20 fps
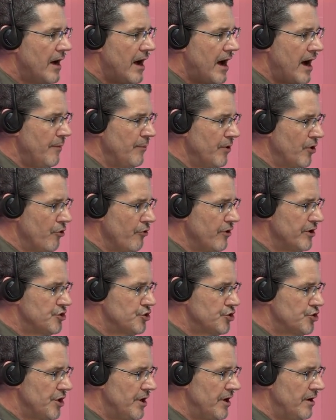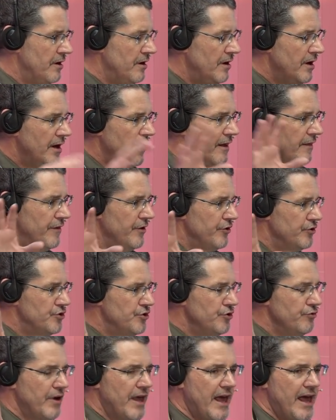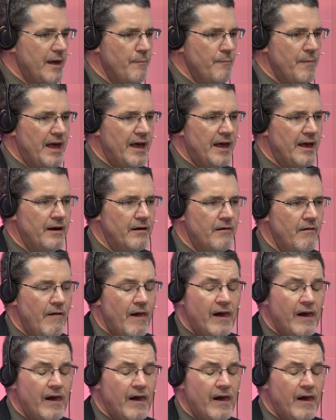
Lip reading: I'm a Christian, they're two gay men,